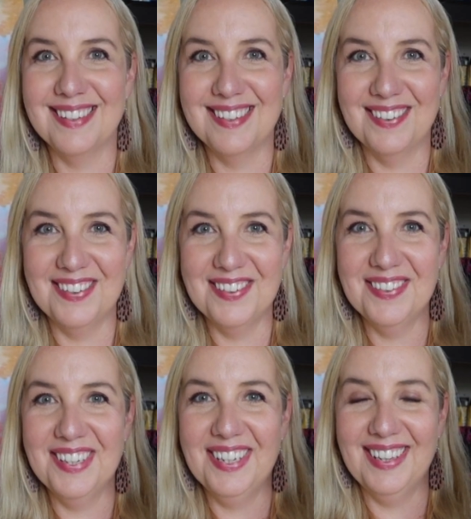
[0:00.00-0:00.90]
So I was
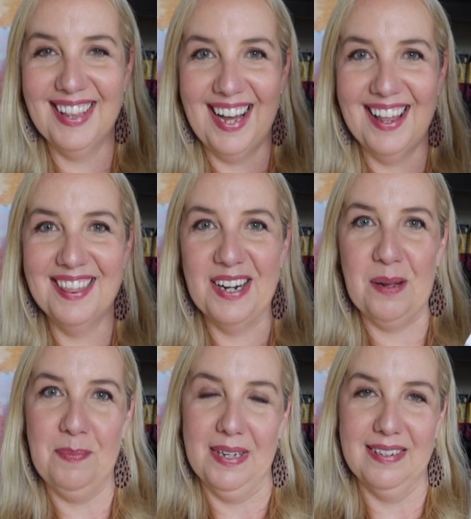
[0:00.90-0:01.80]
really glad that I
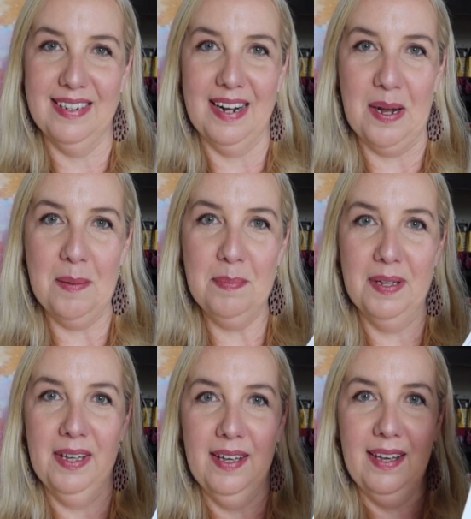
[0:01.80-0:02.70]
picked it up.
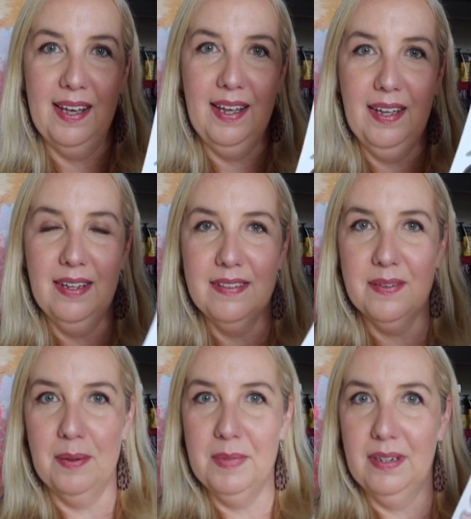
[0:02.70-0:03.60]
And so
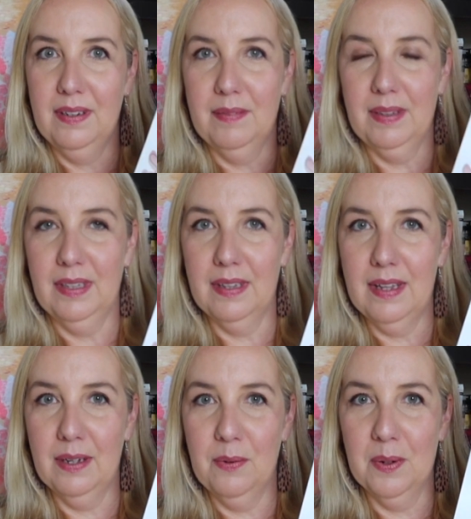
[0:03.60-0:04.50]
I'm gonna get
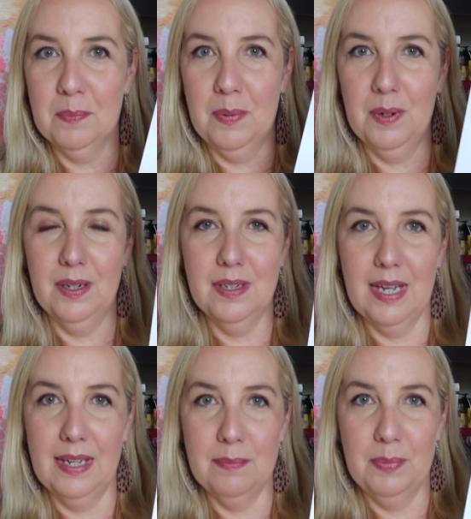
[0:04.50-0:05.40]
that cork board
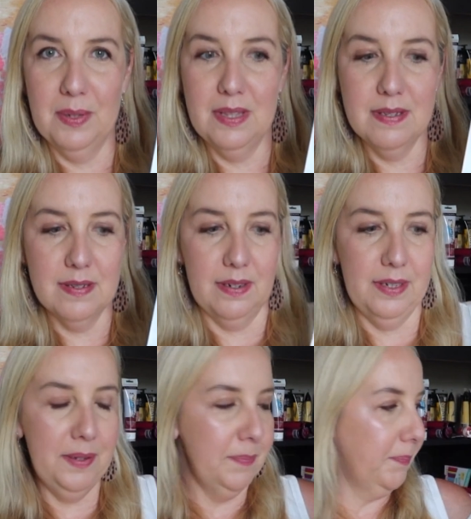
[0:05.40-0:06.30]
and put this on
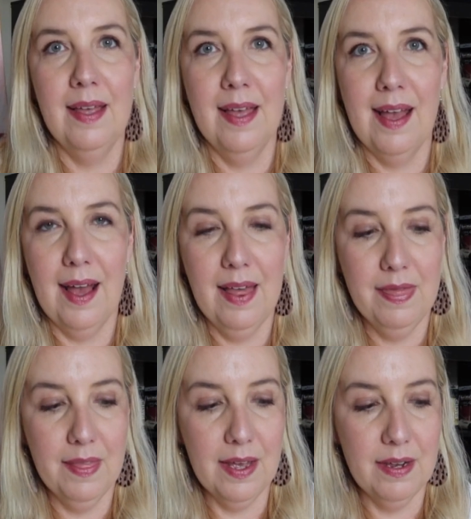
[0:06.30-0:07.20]
it.
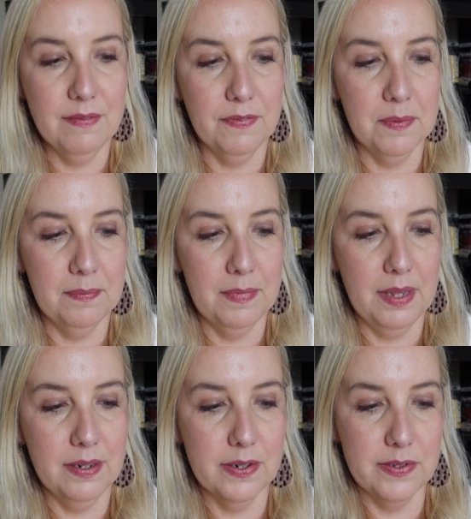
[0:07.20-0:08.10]
And then for
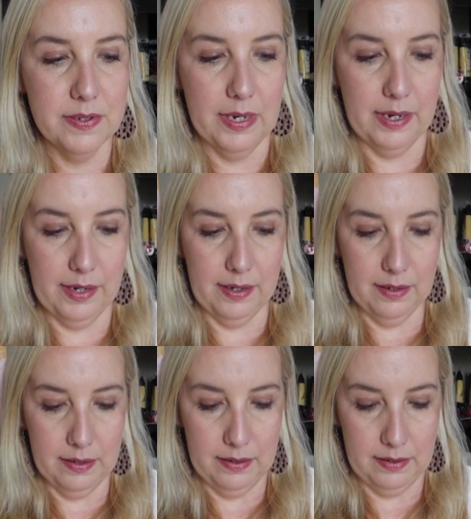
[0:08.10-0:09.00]
Mother's Day,